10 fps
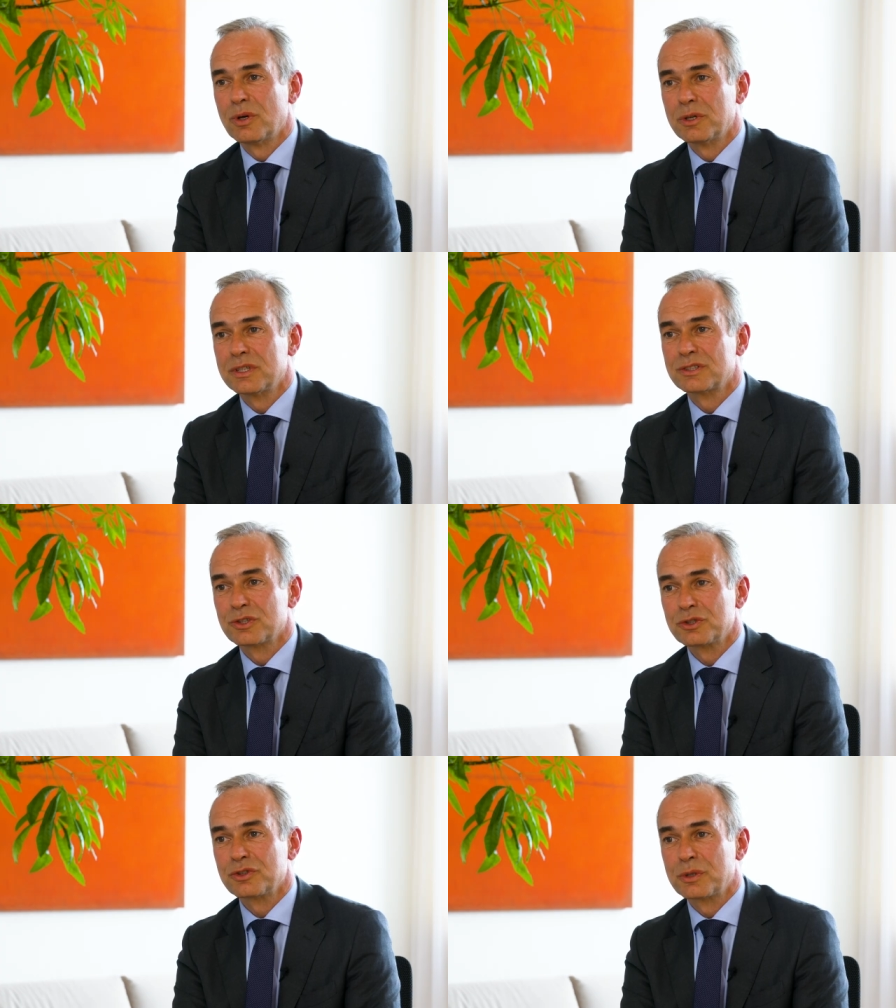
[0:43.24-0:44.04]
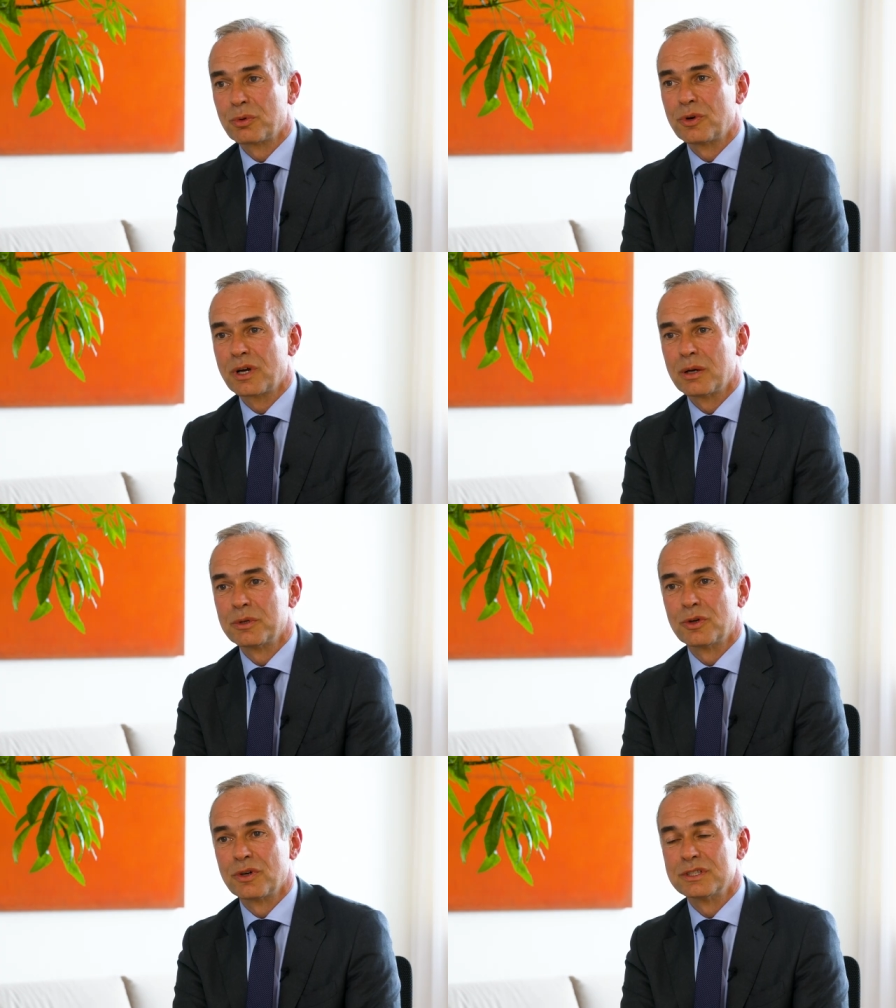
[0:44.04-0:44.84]
robotic surgery program
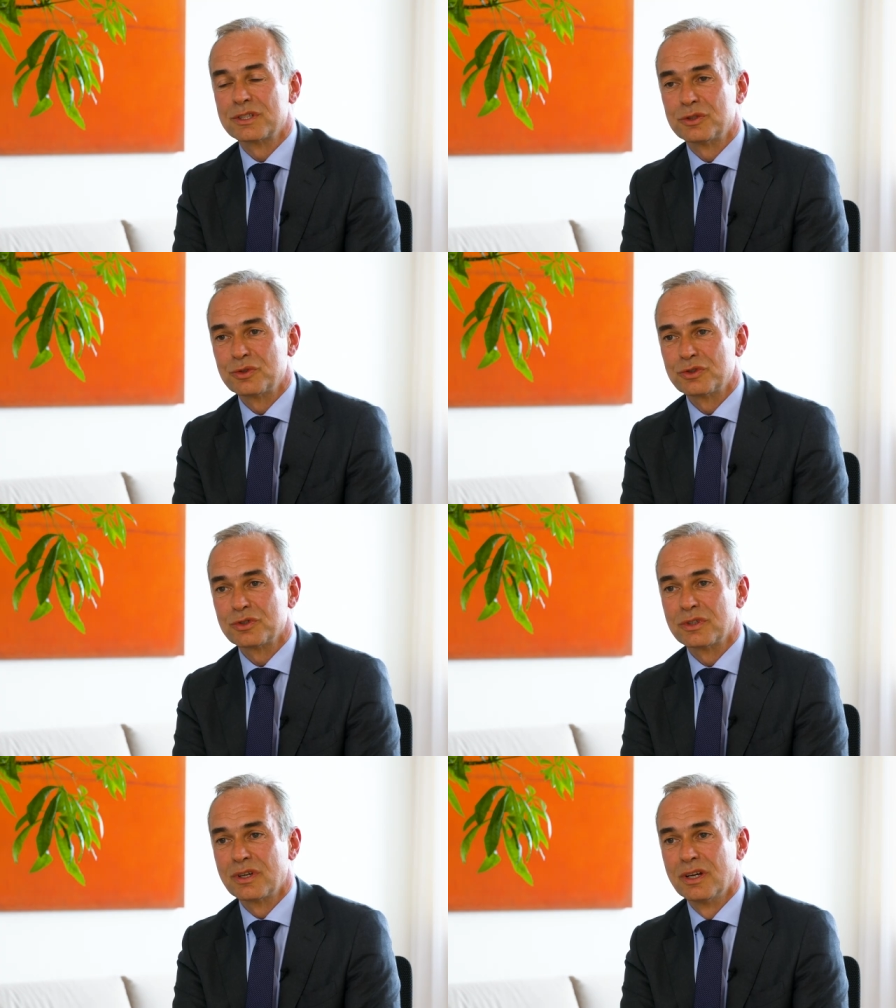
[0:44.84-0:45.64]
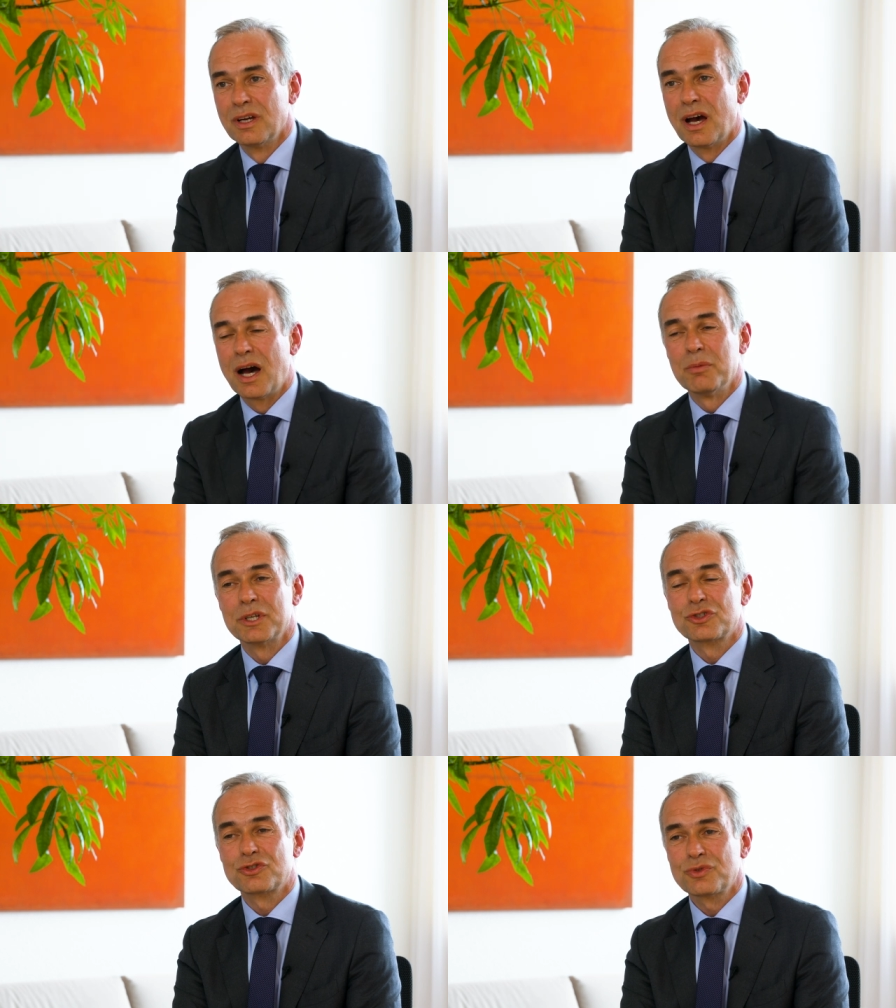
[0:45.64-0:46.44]
in our institution. I'm
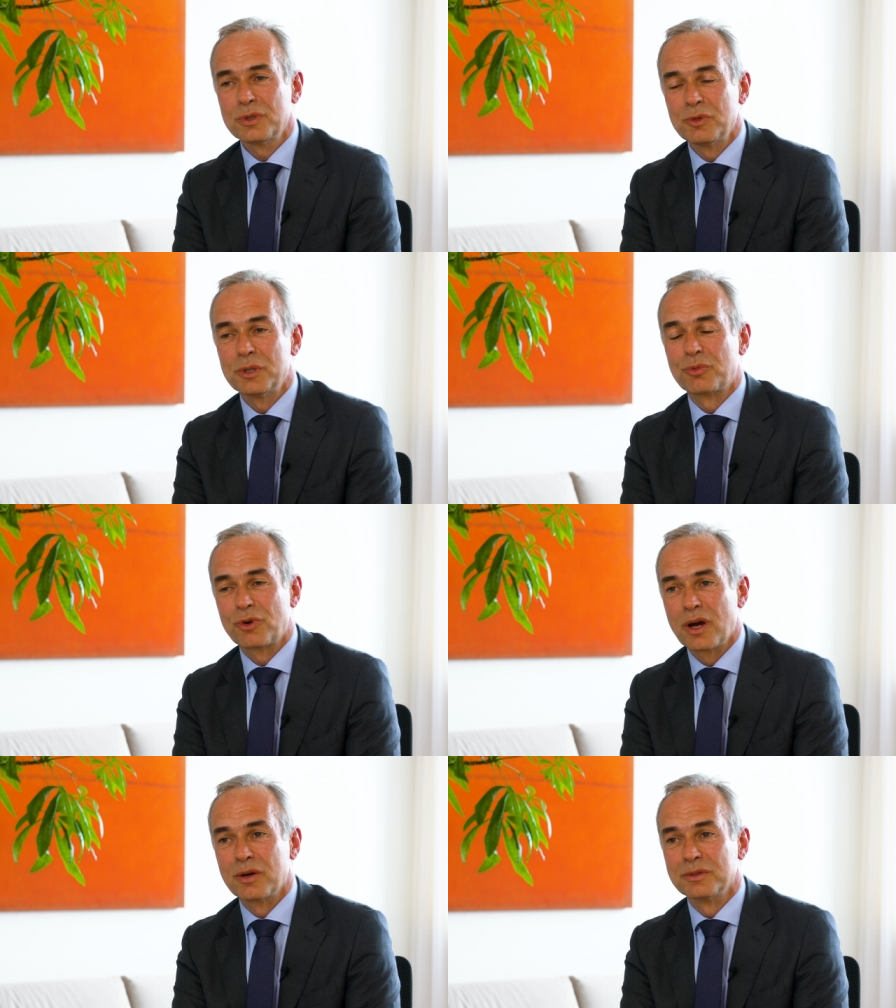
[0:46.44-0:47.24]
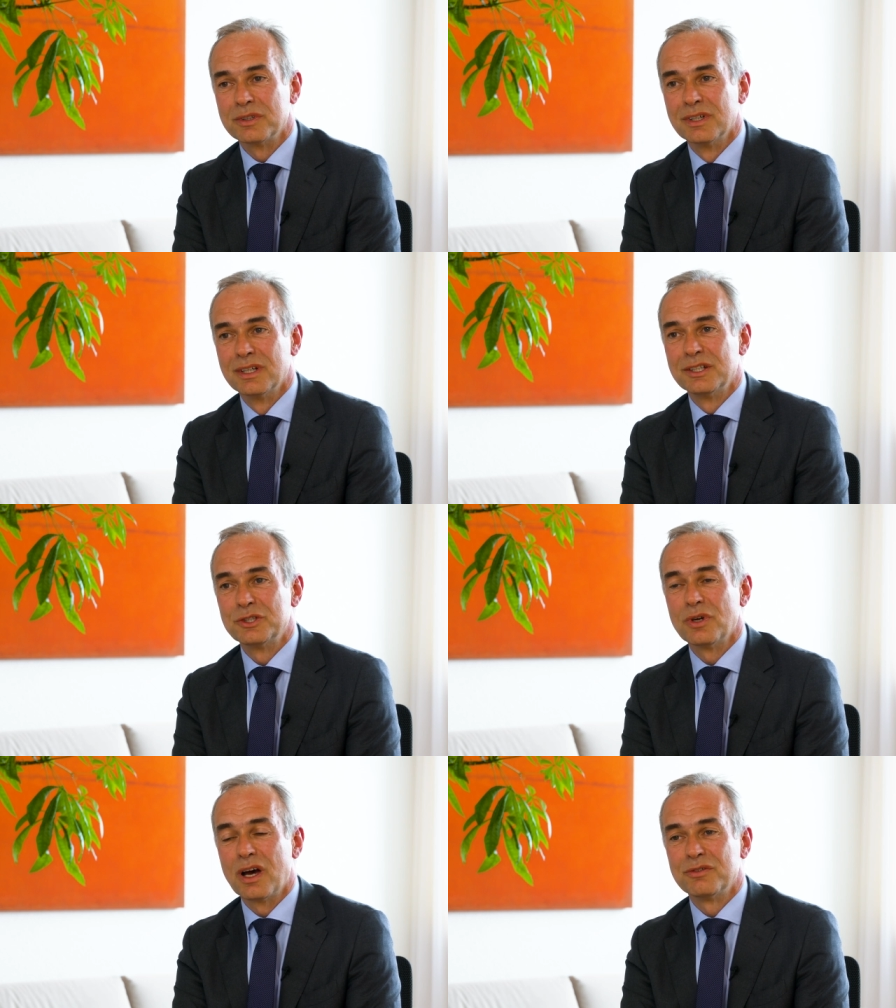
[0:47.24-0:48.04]
extremely proud
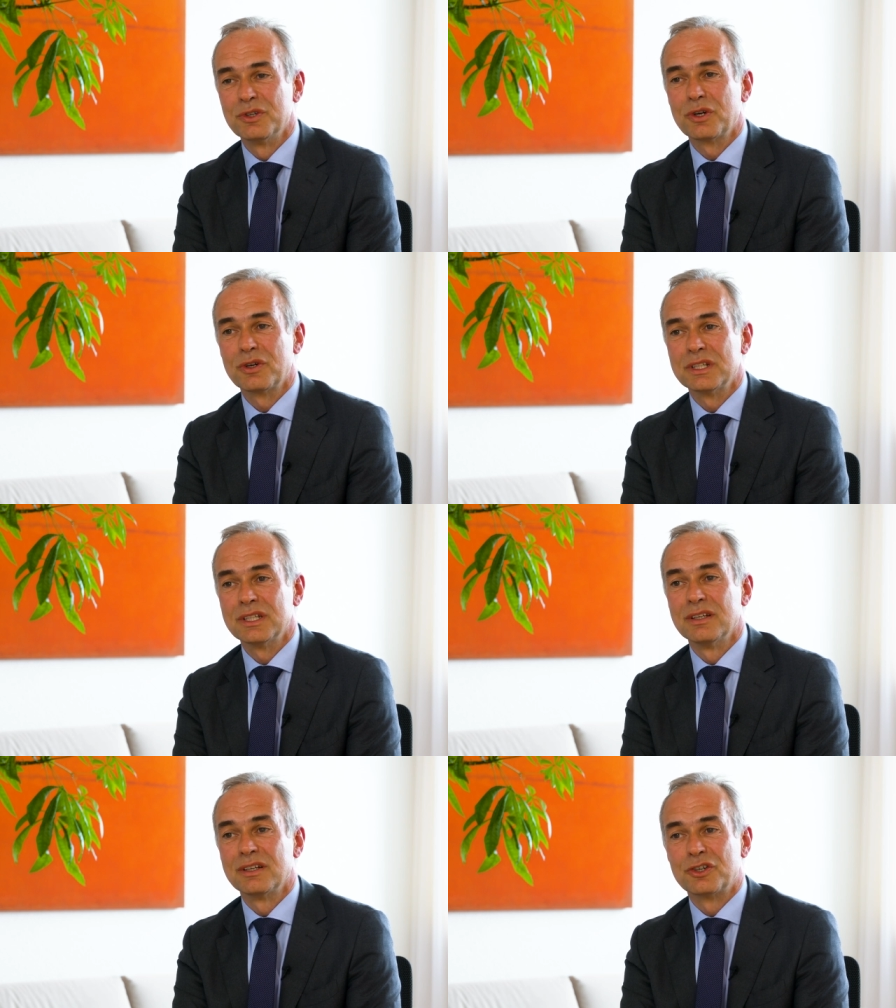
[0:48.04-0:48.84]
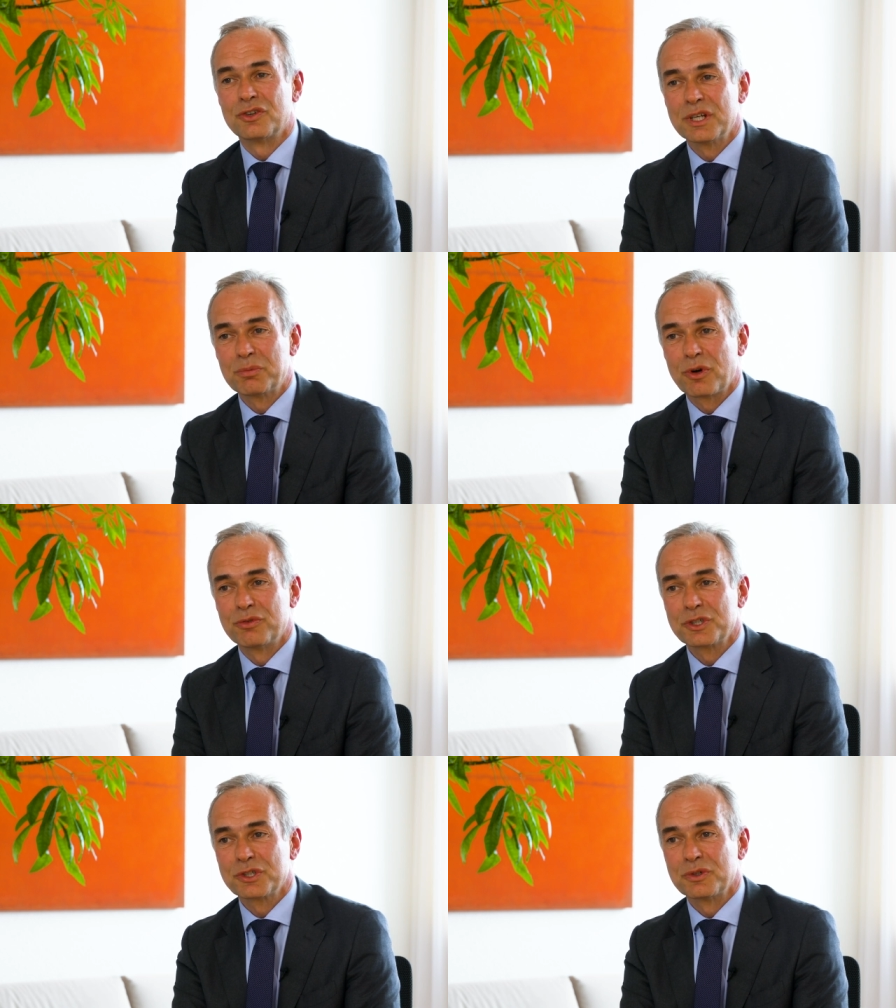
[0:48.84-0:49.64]
to have not only great
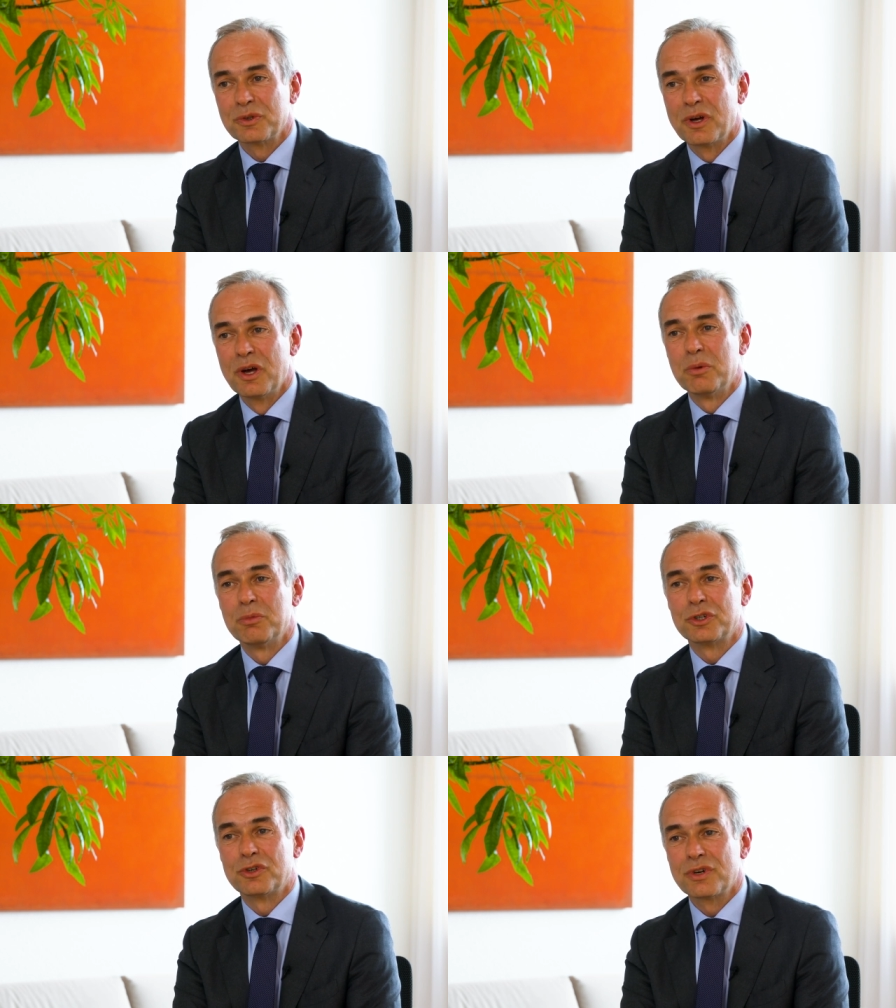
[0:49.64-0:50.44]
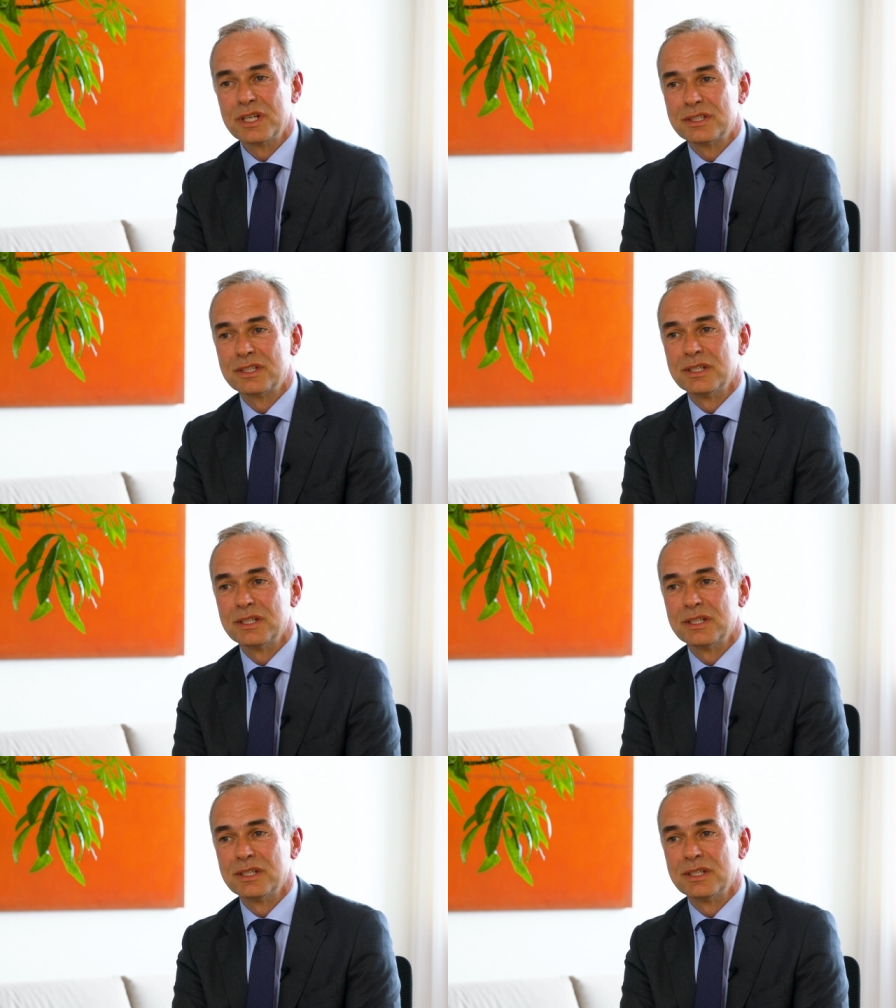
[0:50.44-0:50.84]
professionals but great